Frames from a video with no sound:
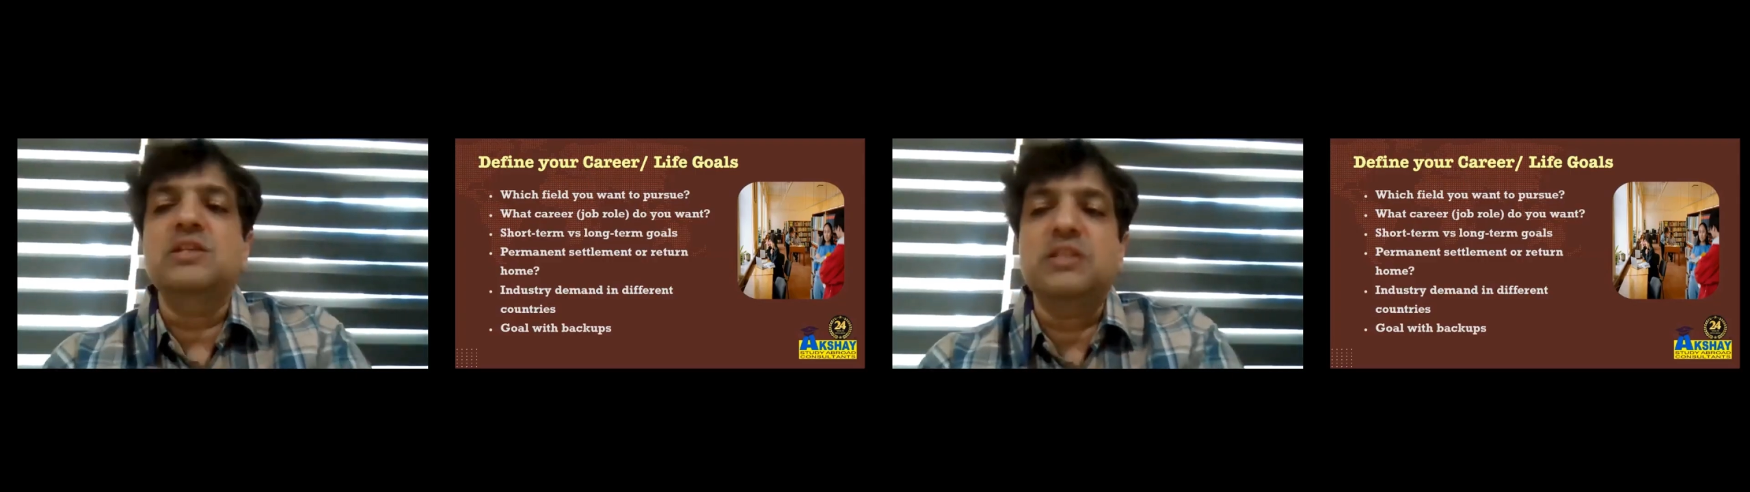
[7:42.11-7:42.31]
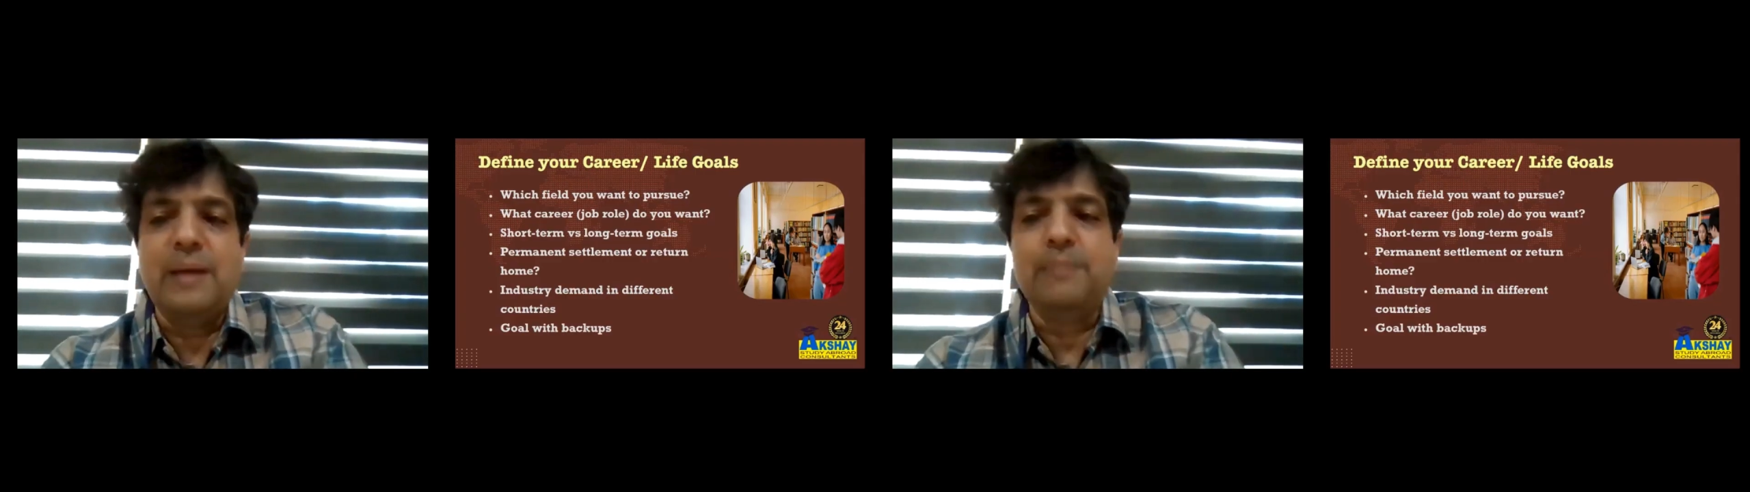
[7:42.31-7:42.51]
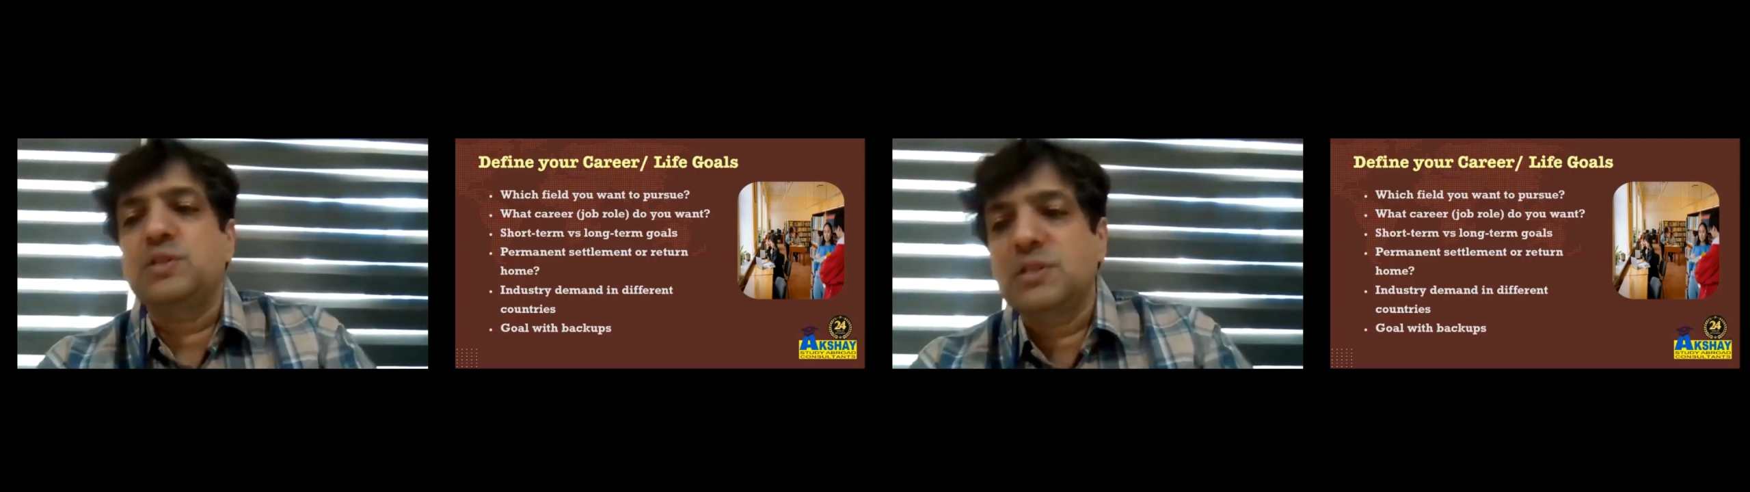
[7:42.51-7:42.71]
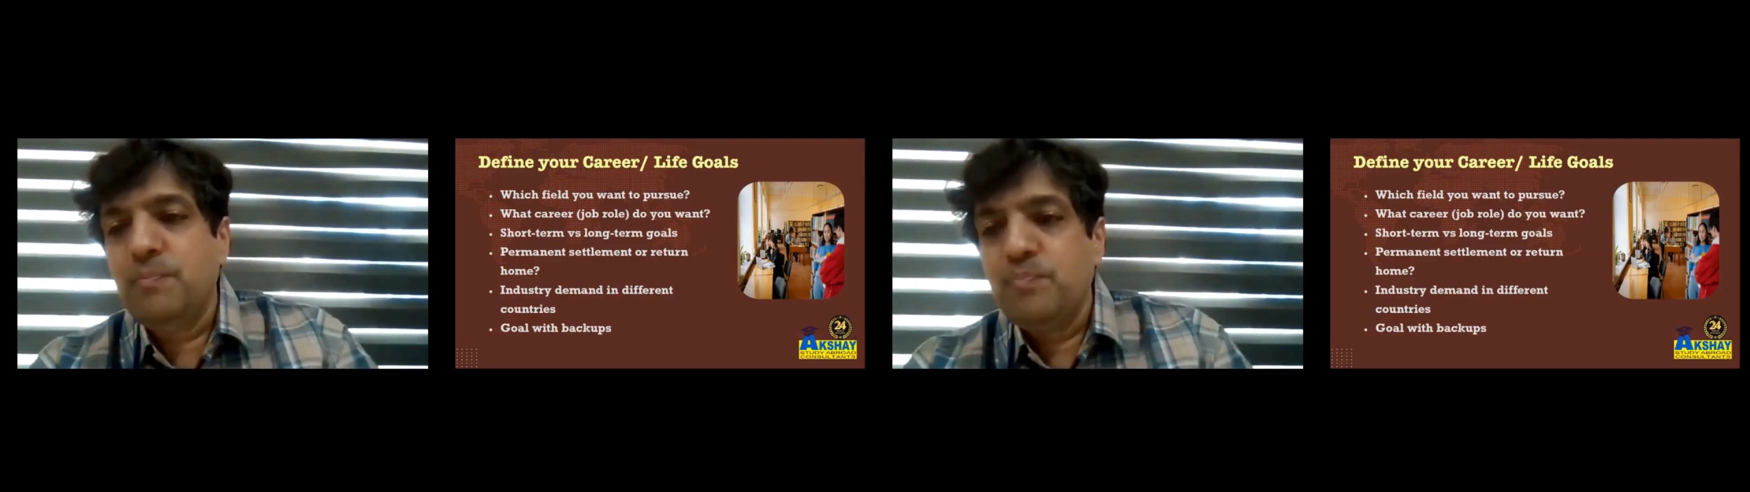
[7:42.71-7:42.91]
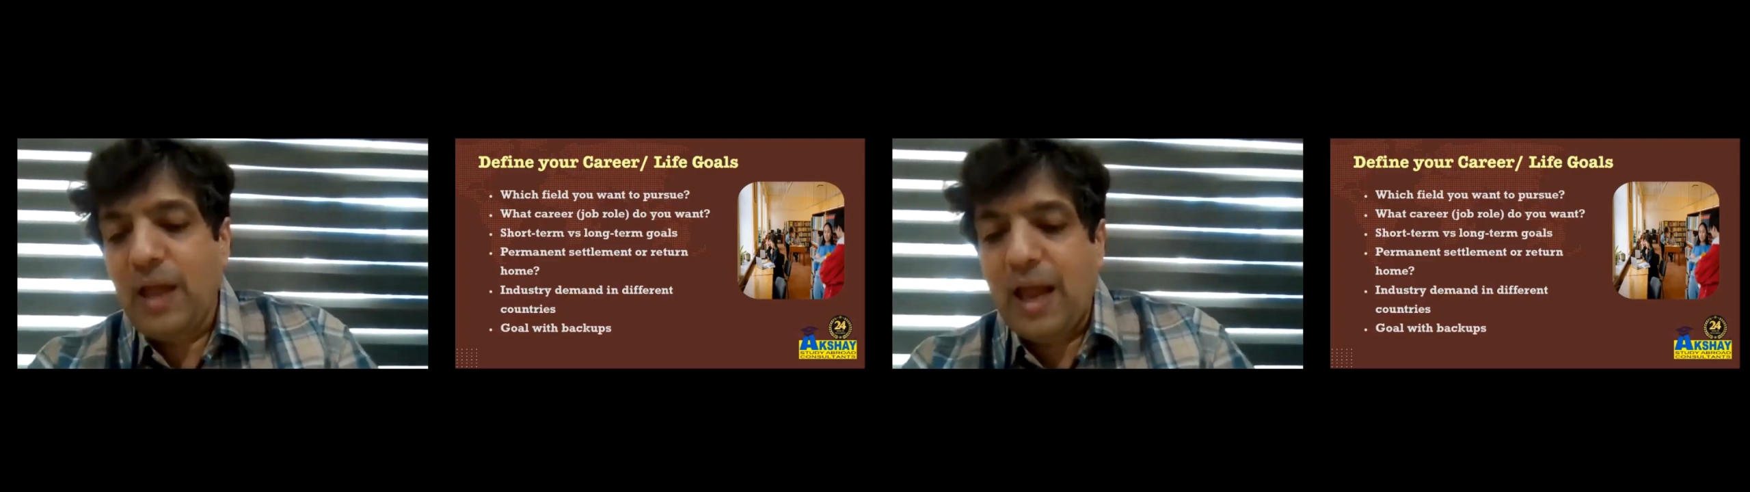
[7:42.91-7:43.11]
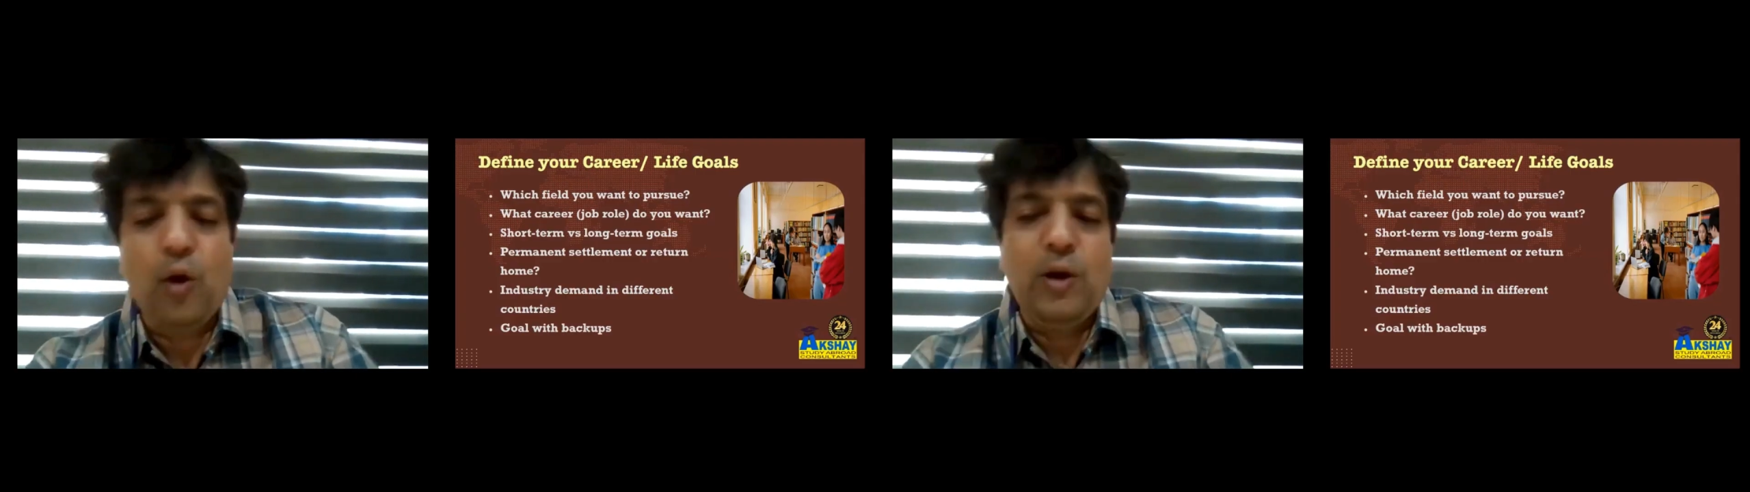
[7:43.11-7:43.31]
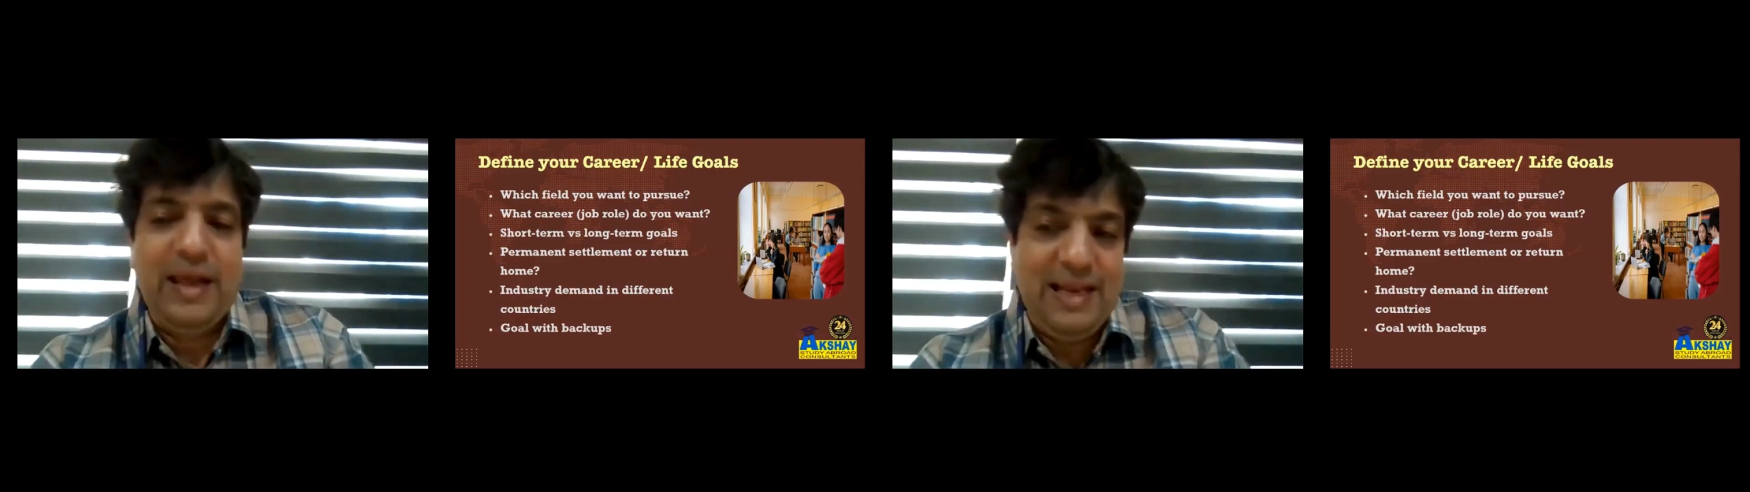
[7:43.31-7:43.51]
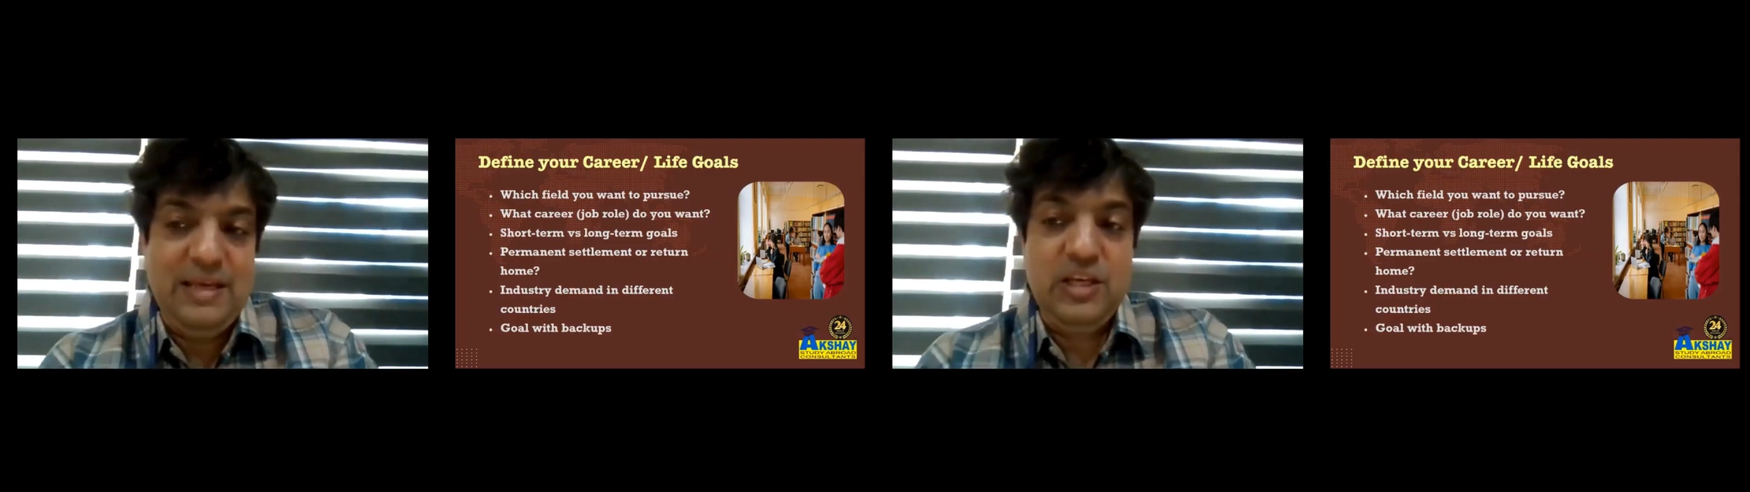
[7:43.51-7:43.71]
the steps
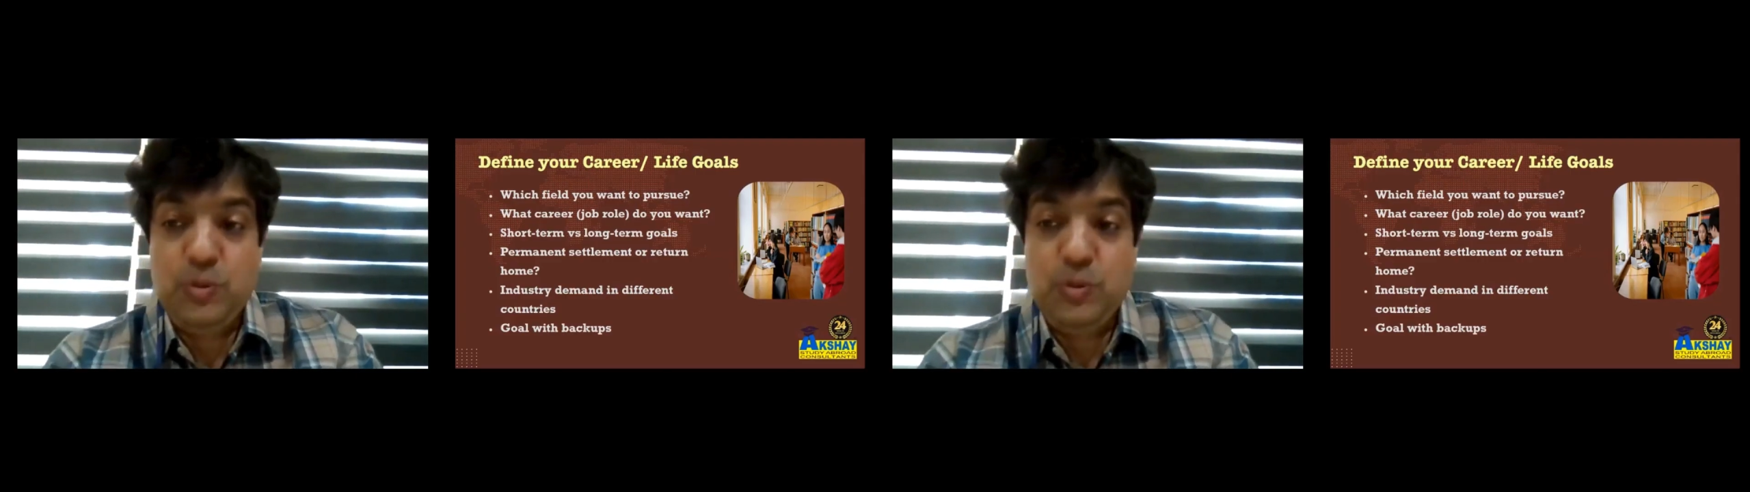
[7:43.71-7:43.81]
accordingly,